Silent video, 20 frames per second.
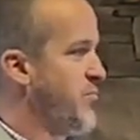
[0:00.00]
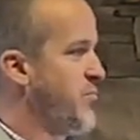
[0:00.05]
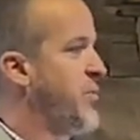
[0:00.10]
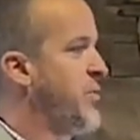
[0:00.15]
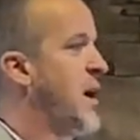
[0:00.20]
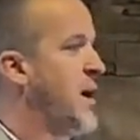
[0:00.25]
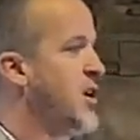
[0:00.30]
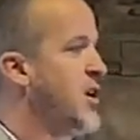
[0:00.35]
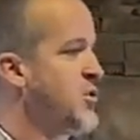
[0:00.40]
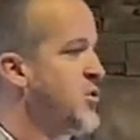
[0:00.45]

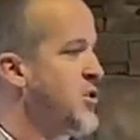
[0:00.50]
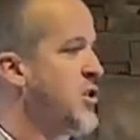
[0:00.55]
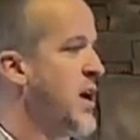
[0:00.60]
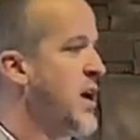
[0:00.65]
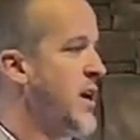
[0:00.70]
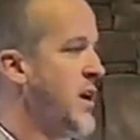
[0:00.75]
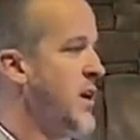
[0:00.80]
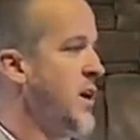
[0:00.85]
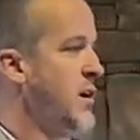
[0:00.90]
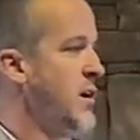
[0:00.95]
Now, here's what you got
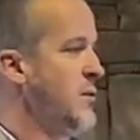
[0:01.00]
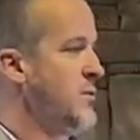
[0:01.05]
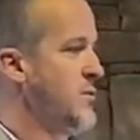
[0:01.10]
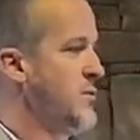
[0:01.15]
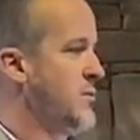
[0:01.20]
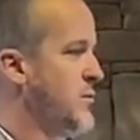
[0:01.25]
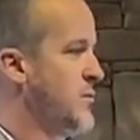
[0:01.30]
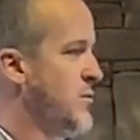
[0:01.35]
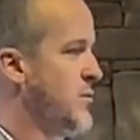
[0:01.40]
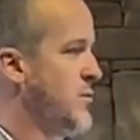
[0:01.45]
to know
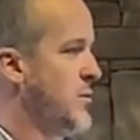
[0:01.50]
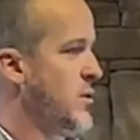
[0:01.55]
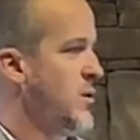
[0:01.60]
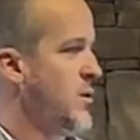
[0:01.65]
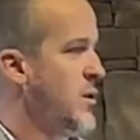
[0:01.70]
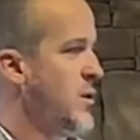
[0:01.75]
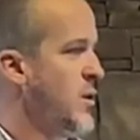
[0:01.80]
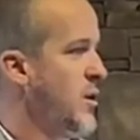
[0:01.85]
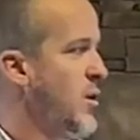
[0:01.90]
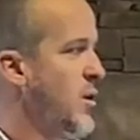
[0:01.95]

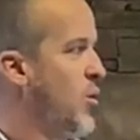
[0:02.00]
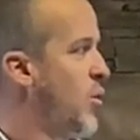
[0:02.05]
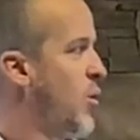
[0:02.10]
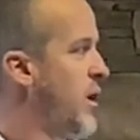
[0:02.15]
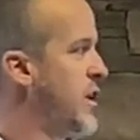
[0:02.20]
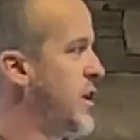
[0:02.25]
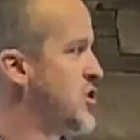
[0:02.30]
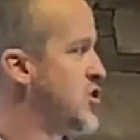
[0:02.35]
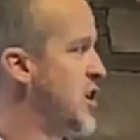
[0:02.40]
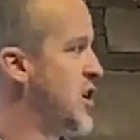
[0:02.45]

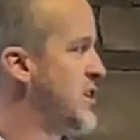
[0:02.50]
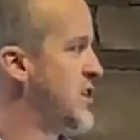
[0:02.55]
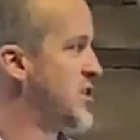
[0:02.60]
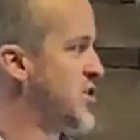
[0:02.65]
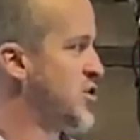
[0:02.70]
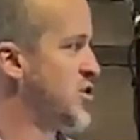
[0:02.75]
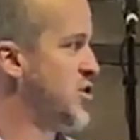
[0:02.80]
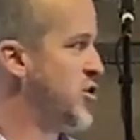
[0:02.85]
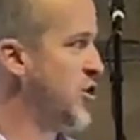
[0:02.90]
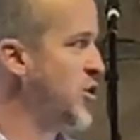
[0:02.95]
what is Jesus
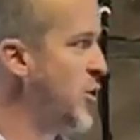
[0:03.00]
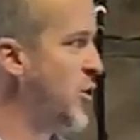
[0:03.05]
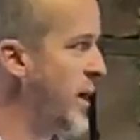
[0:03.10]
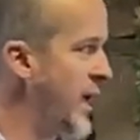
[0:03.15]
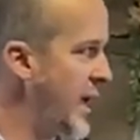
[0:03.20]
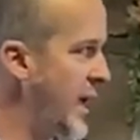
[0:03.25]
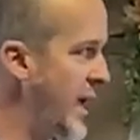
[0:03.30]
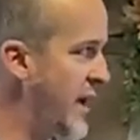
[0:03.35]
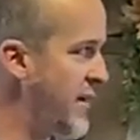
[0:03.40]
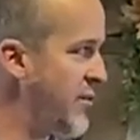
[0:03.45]

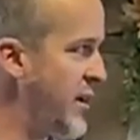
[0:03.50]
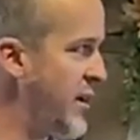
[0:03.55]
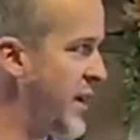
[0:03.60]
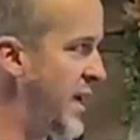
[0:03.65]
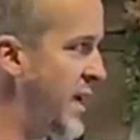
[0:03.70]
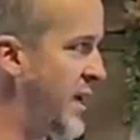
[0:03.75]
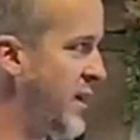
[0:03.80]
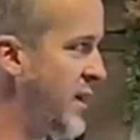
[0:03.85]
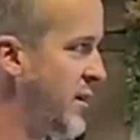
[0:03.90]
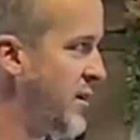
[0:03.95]
doing every
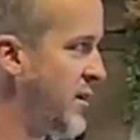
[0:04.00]
day?